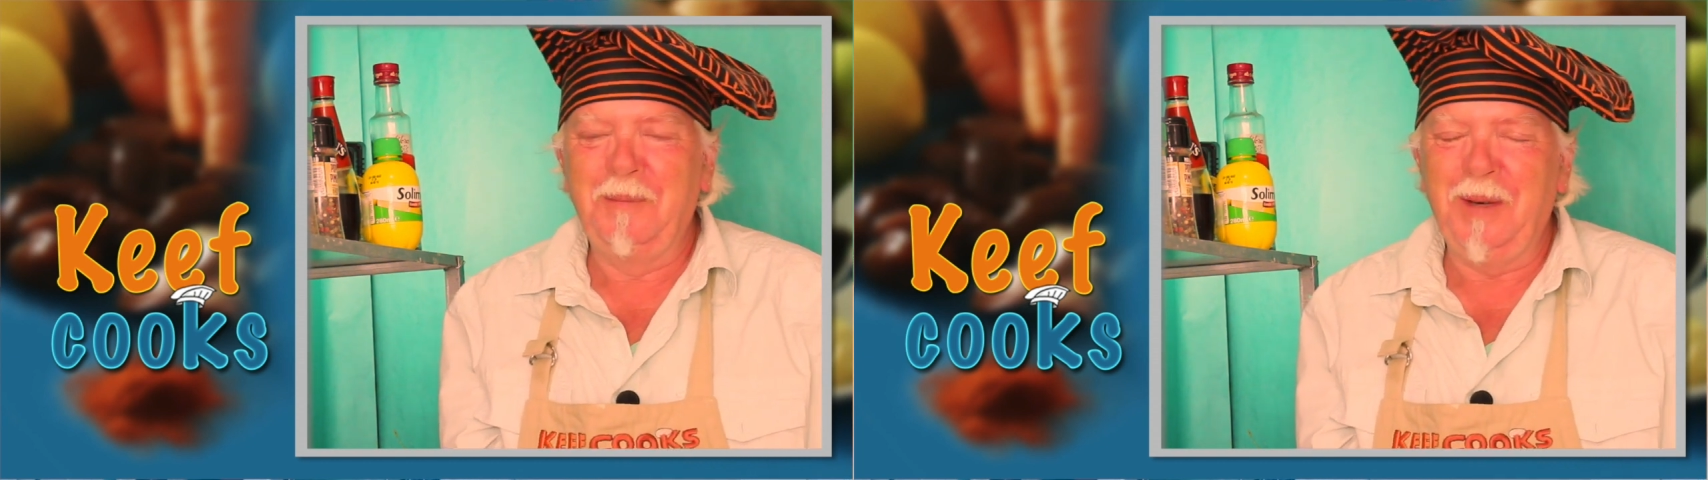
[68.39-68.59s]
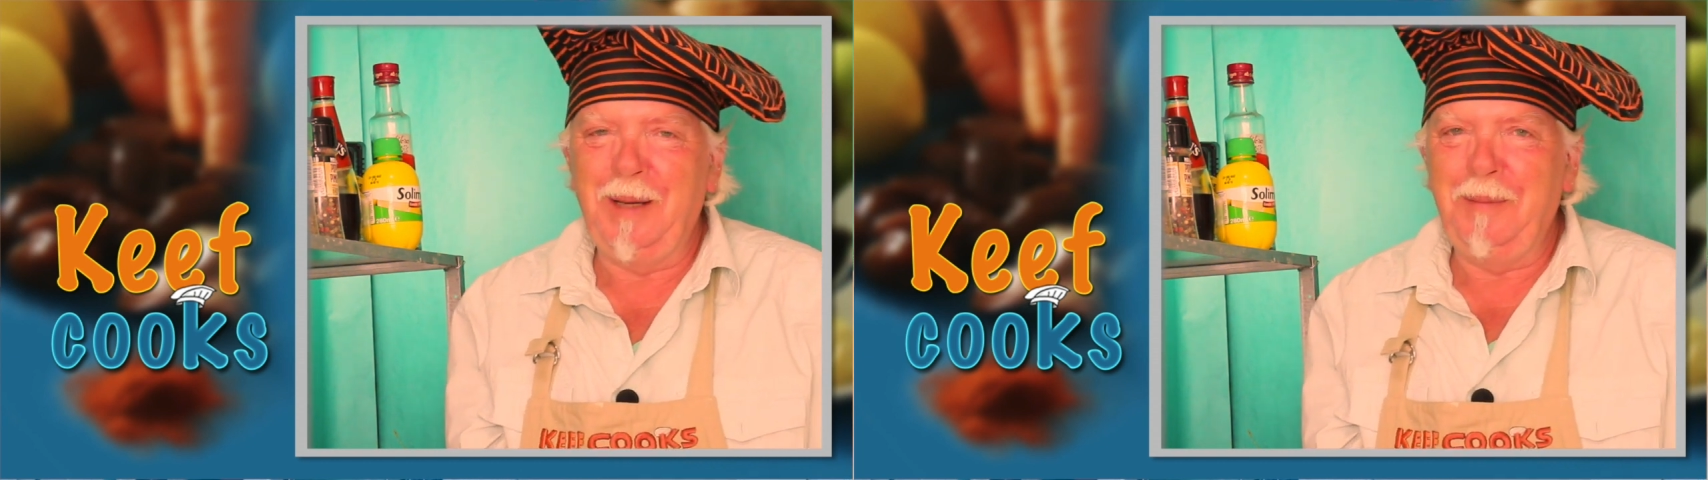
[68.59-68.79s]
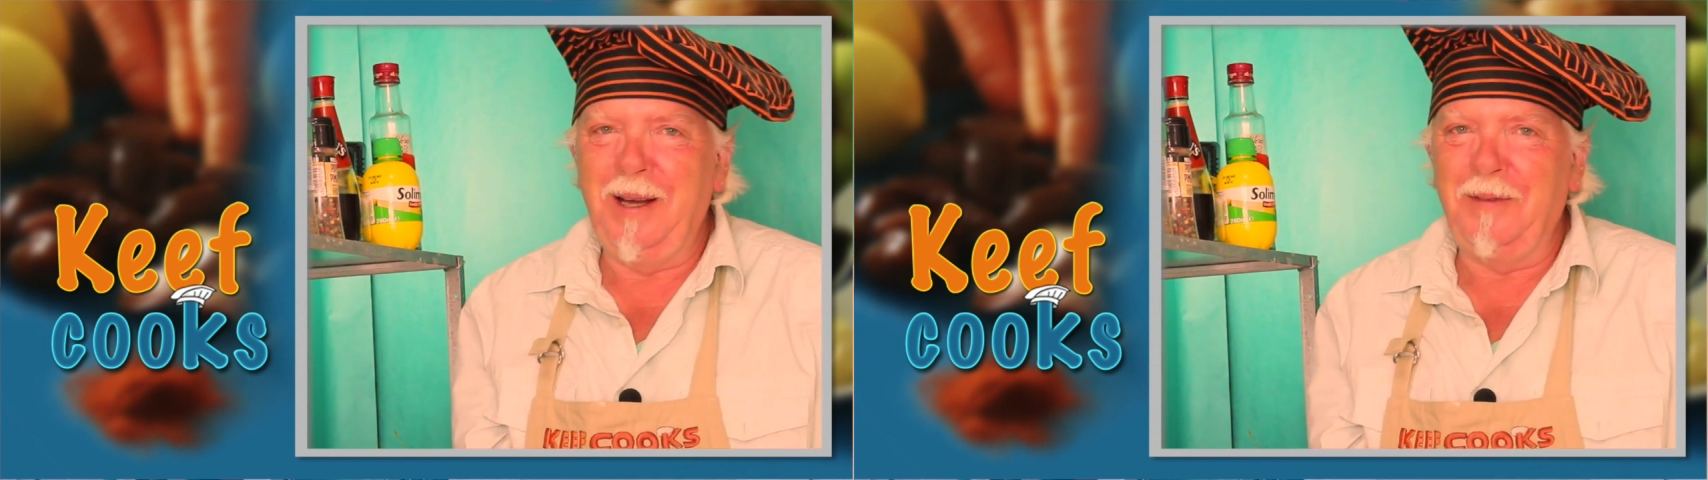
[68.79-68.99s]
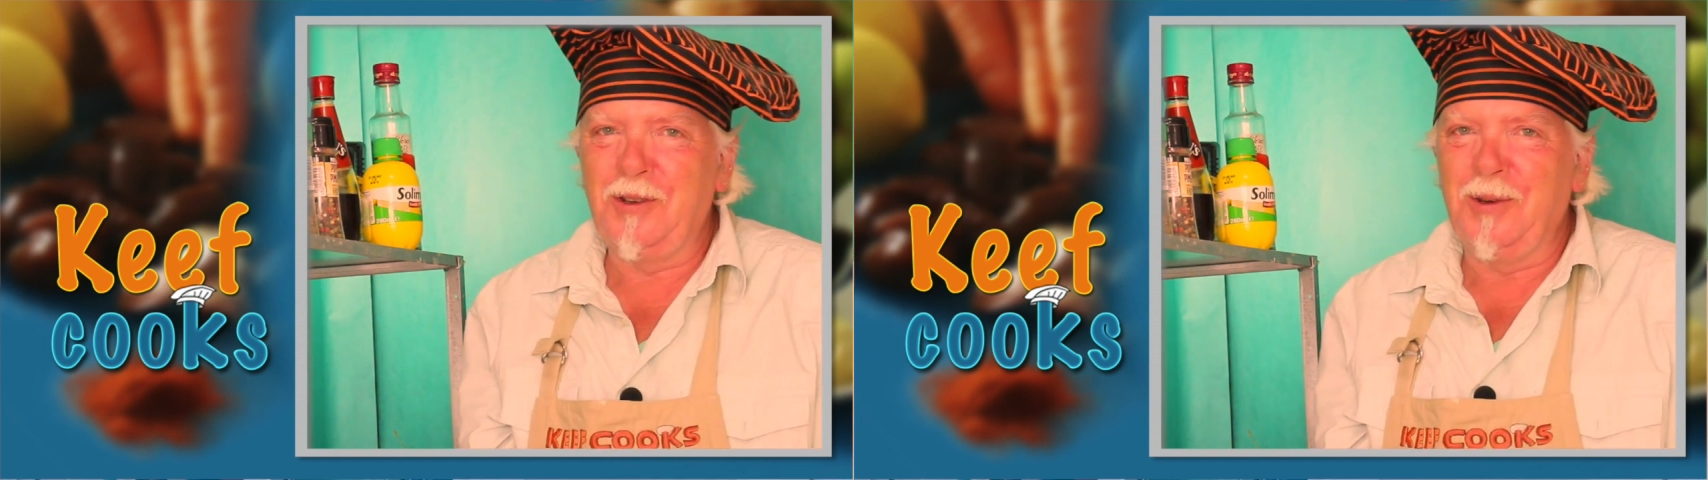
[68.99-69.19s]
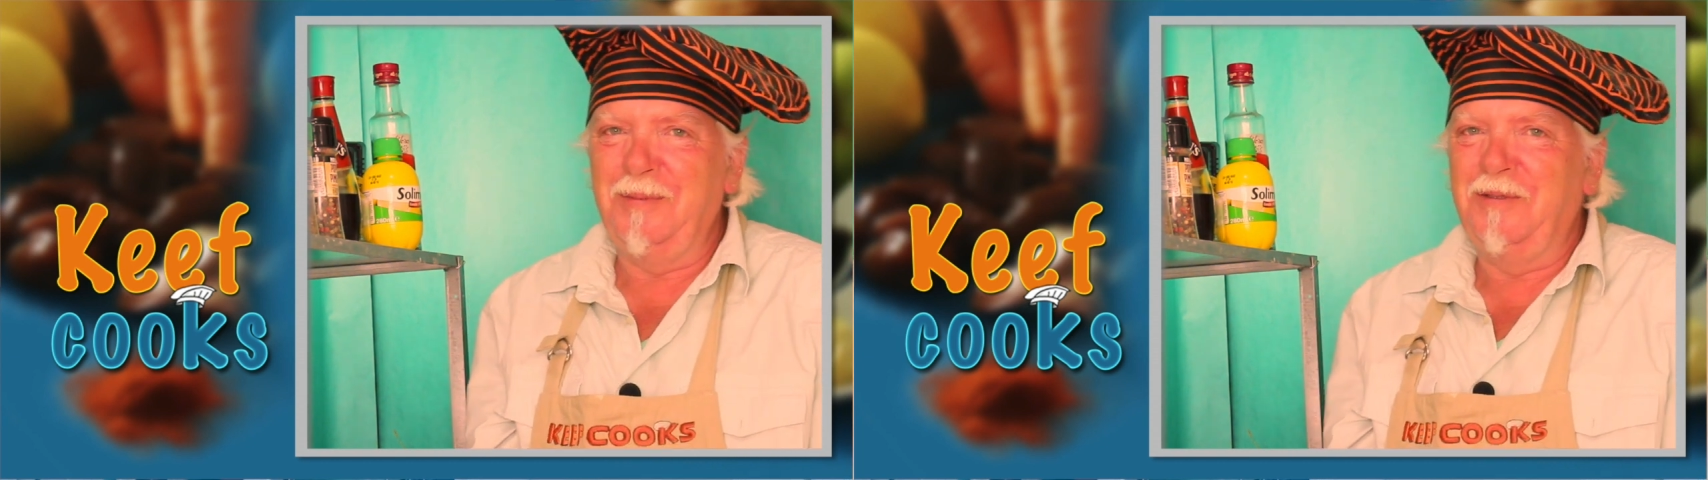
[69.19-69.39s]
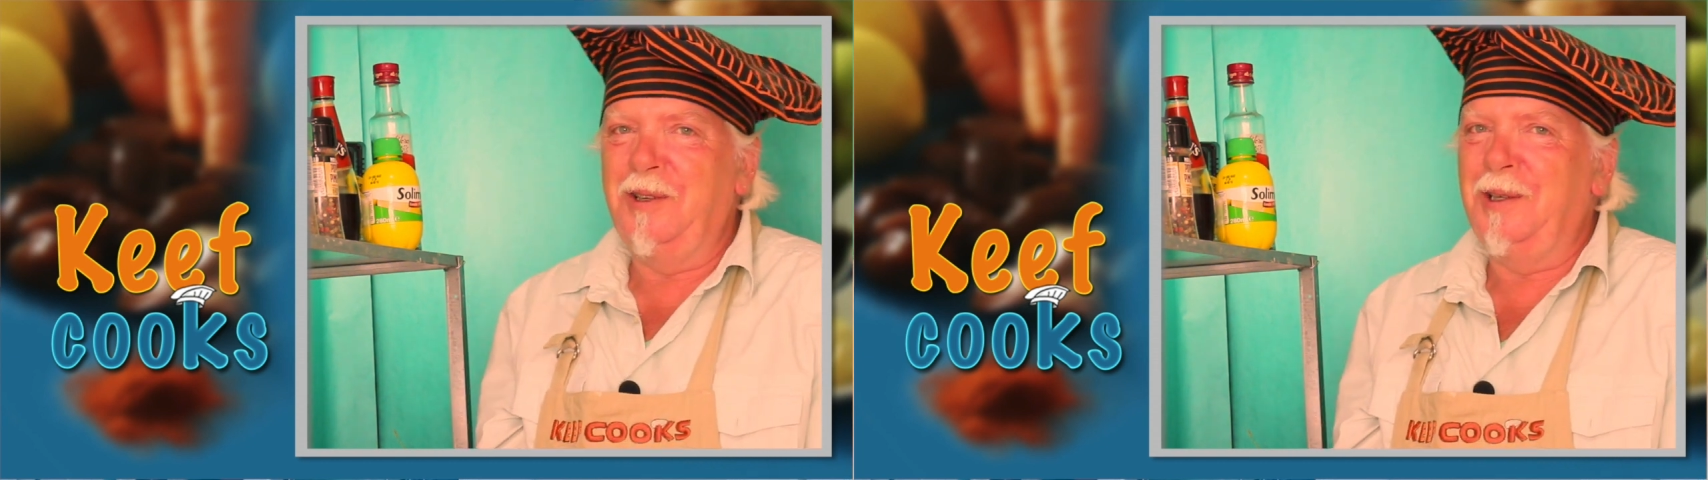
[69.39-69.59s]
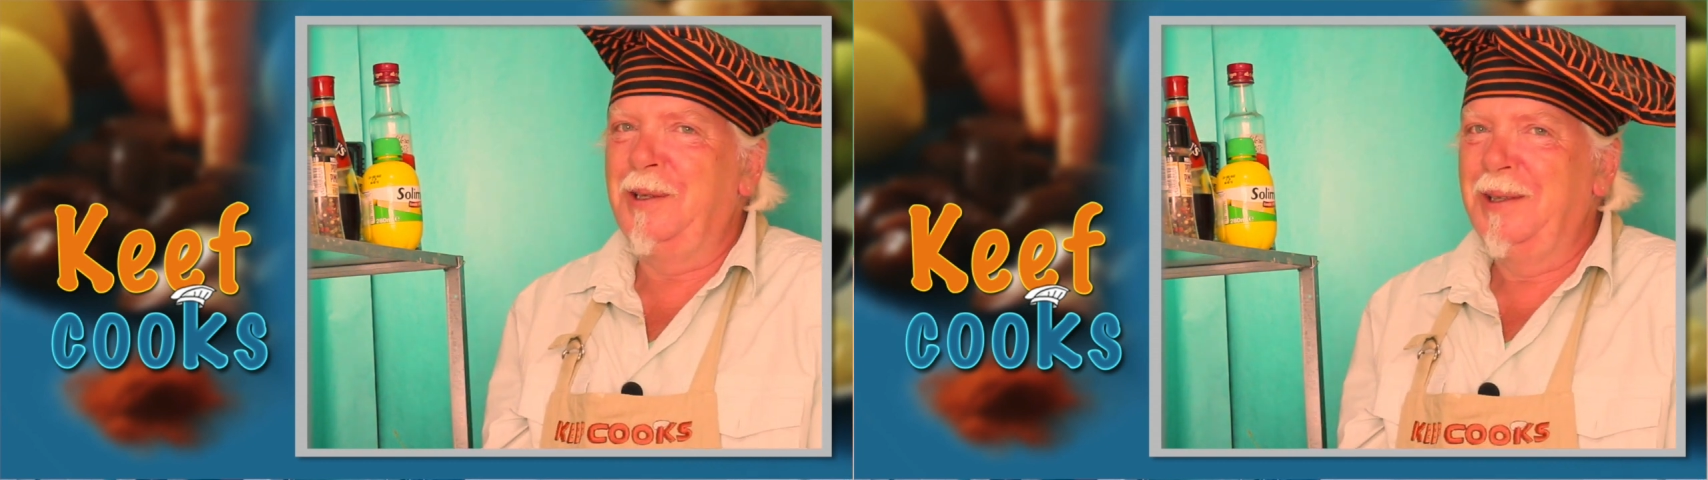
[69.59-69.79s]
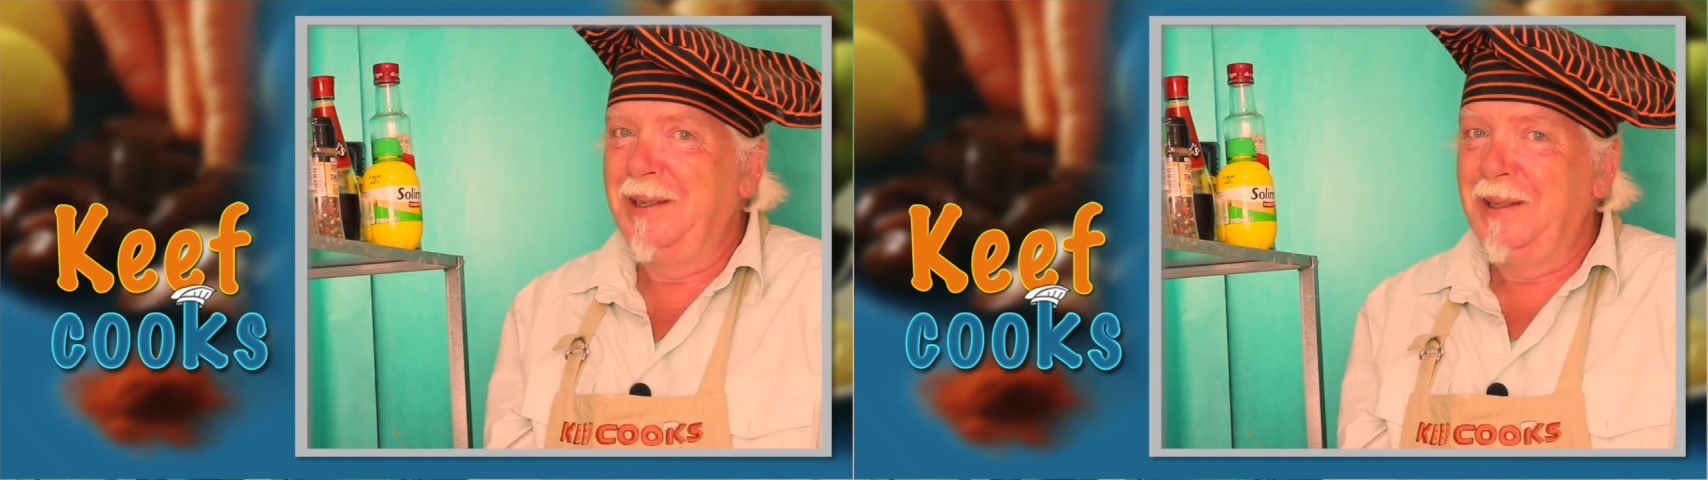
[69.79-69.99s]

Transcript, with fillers: let me have some for